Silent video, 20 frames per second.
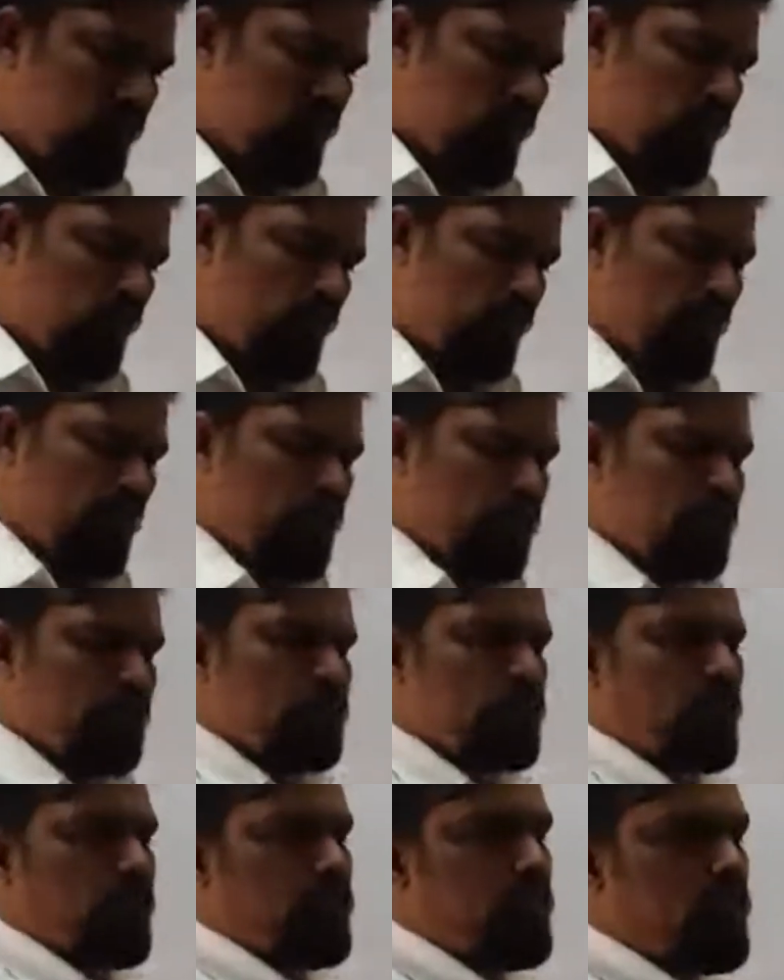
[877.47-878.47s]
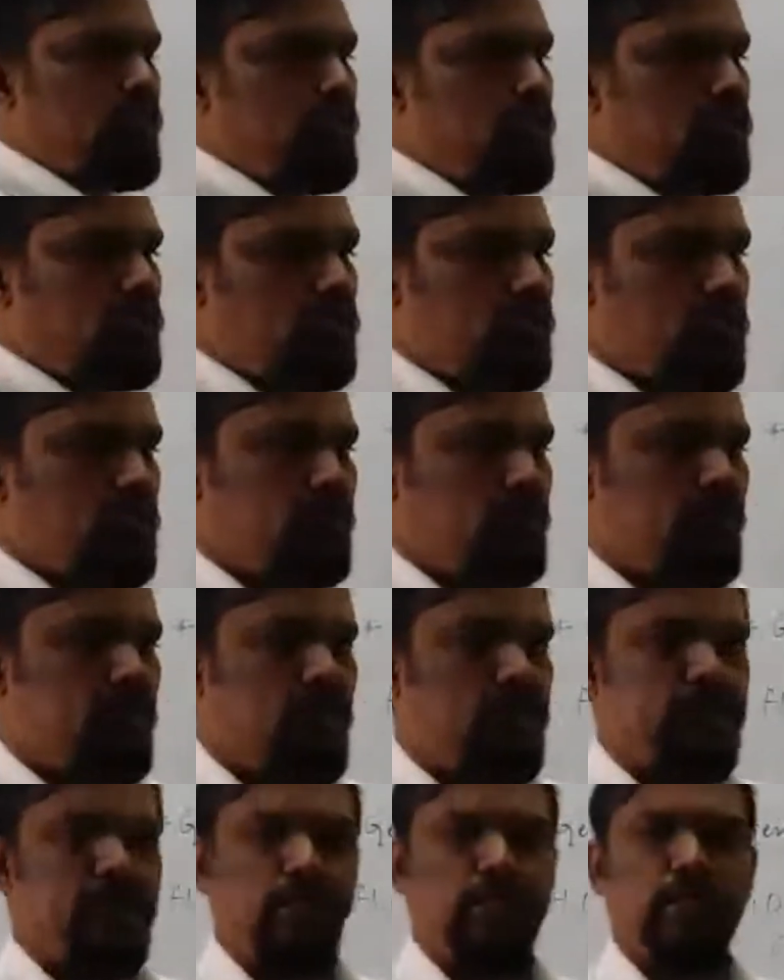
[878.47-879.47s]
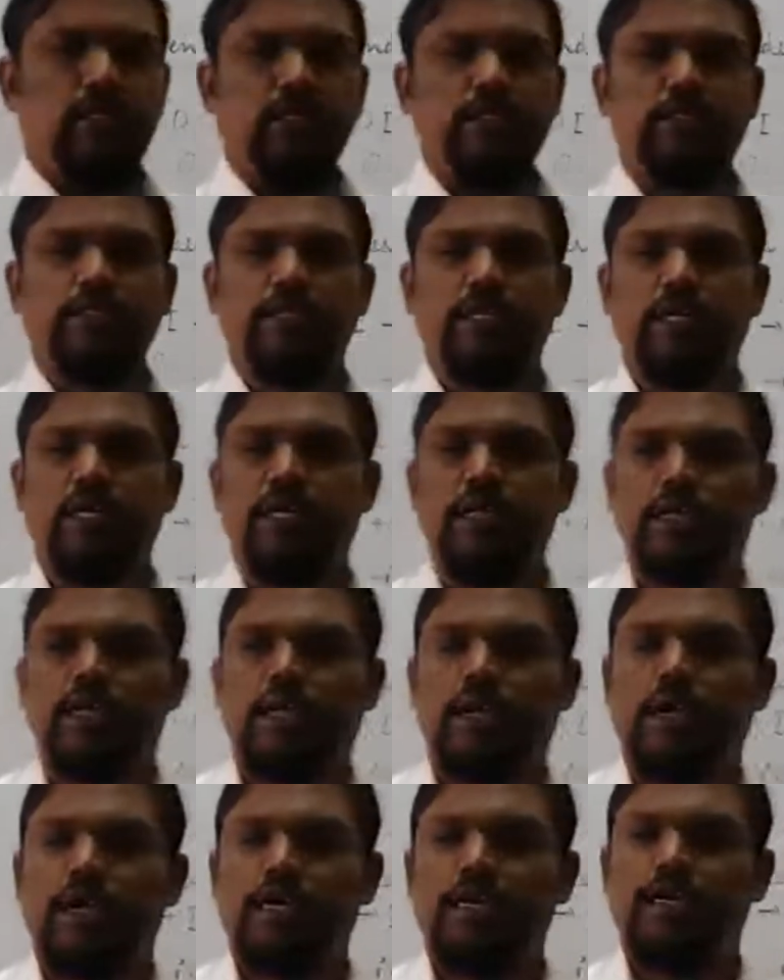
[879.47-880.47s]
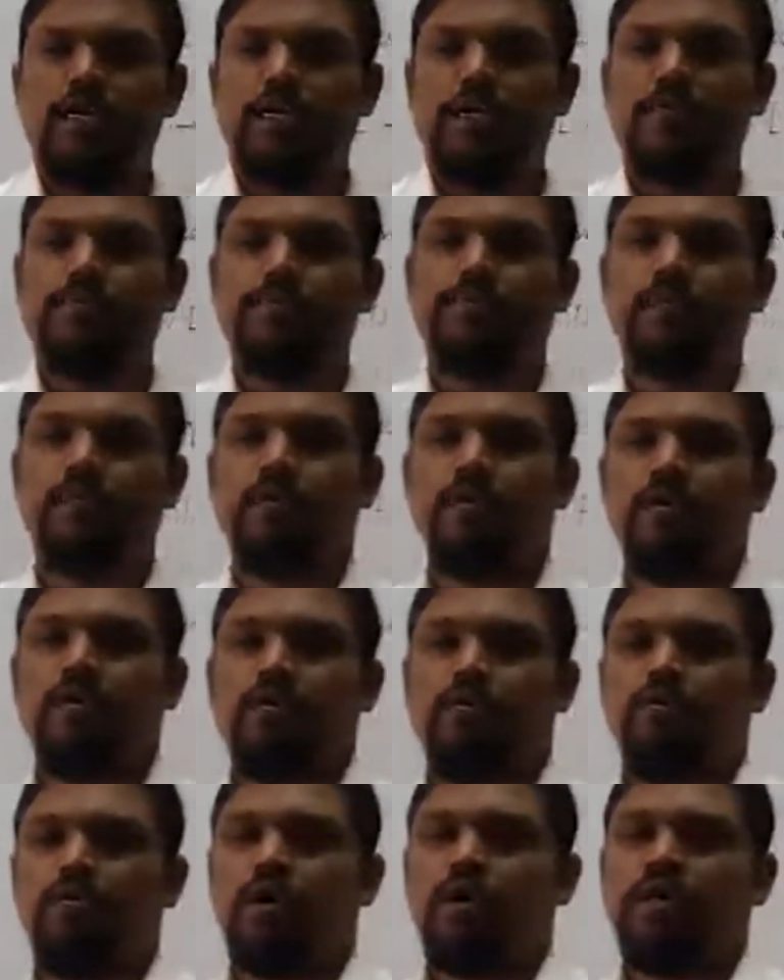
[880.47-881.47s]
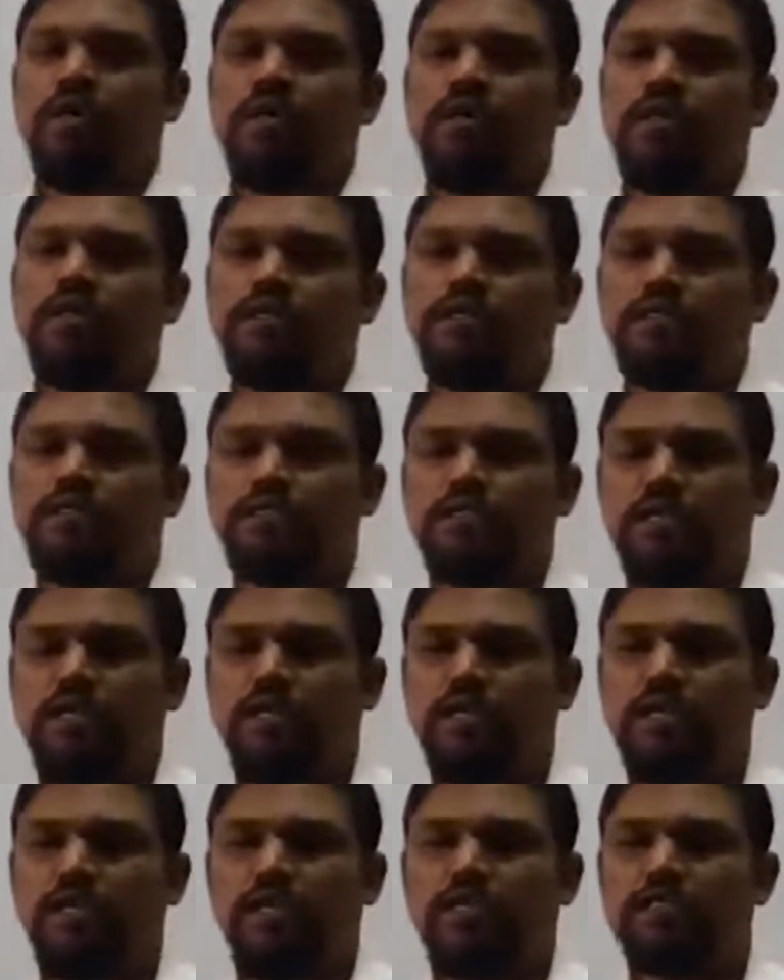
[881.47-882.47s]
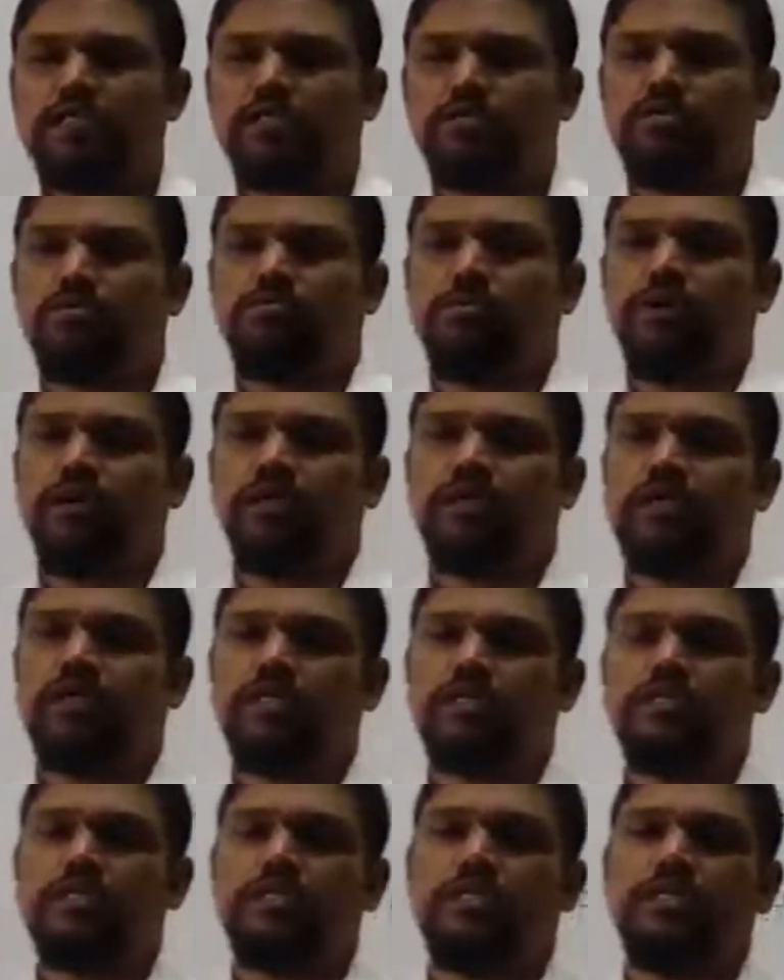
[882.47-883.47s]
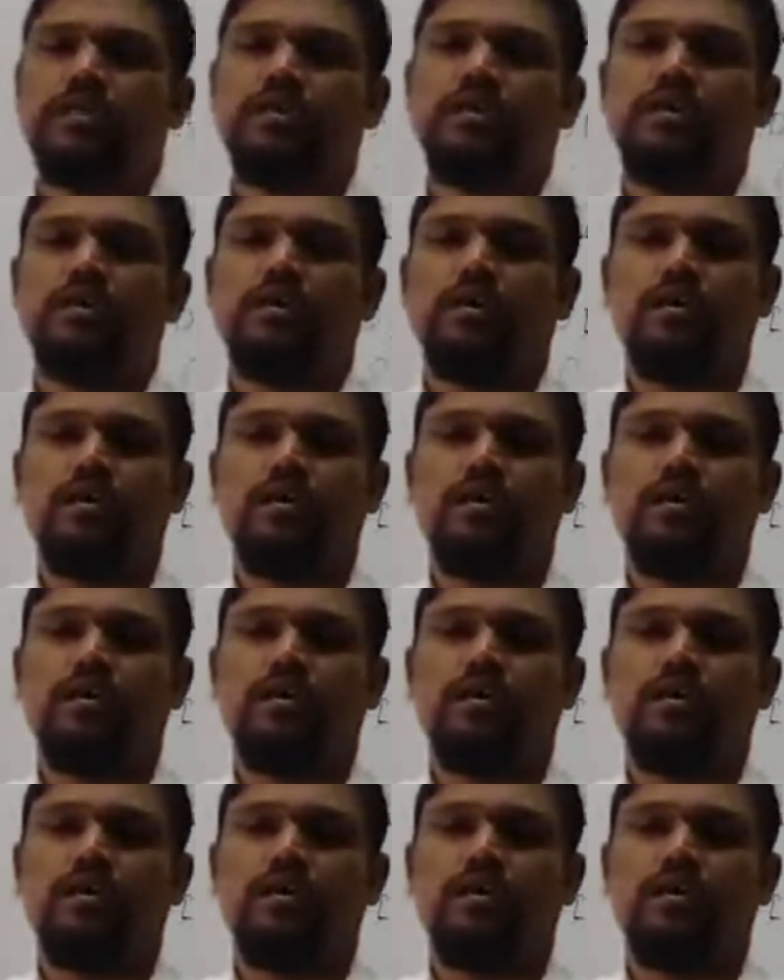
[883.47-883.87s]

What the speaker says: When gender discrimination is there and violence against women is